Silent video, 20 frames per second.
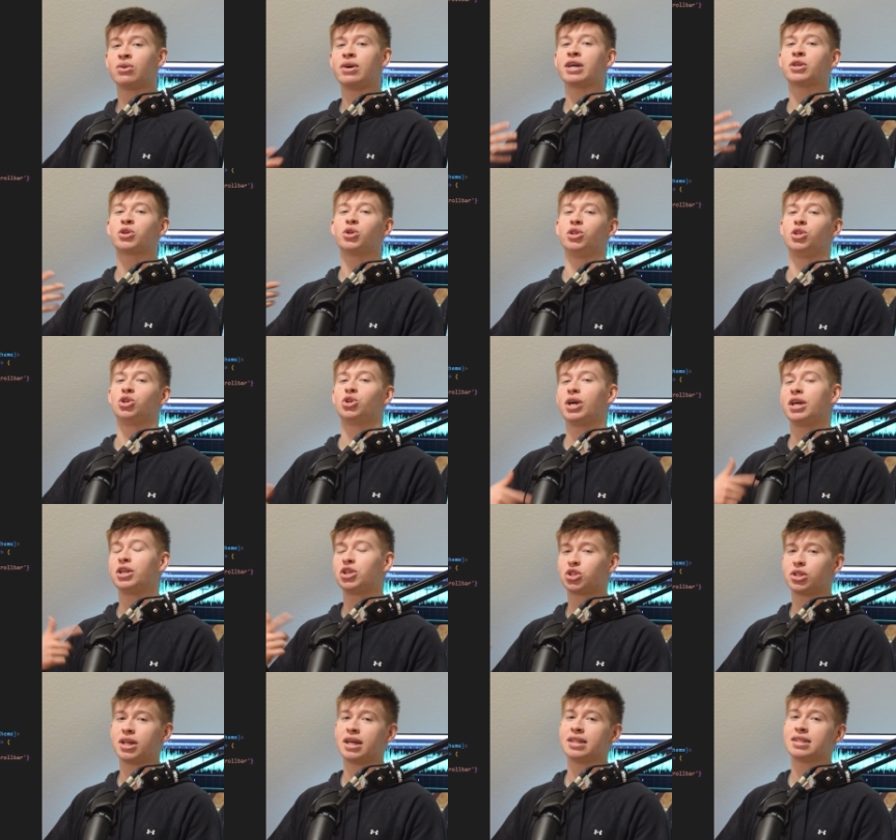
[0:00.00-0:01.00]
to actually
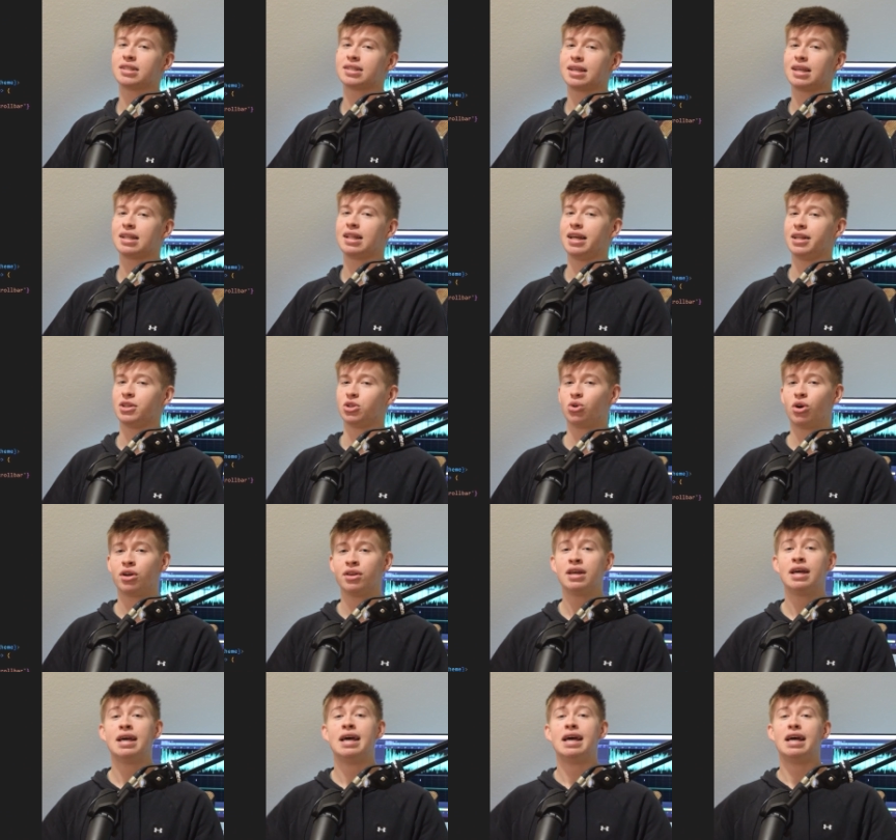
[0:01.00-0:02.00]
change that state later
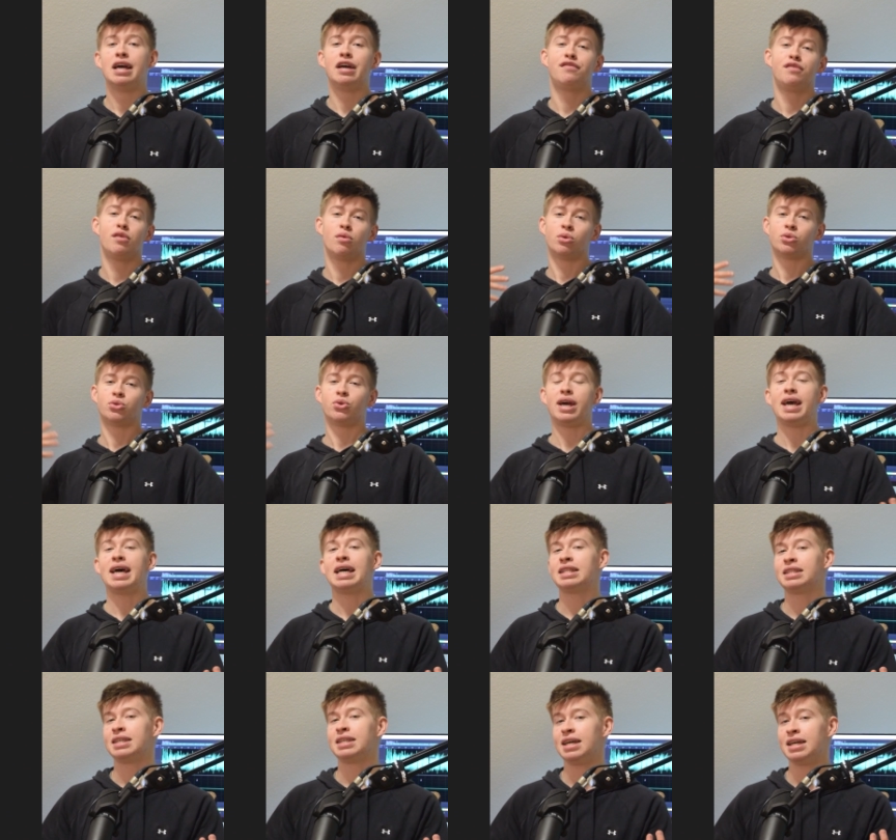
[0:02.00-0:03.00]
on if you want to
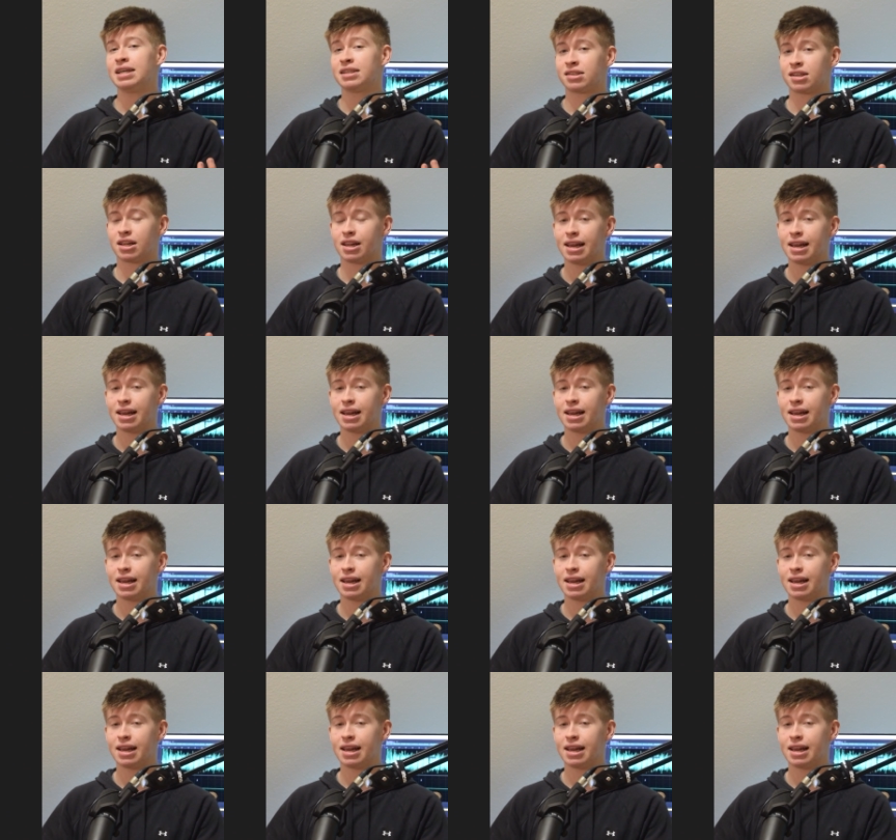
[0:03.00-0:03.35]
add text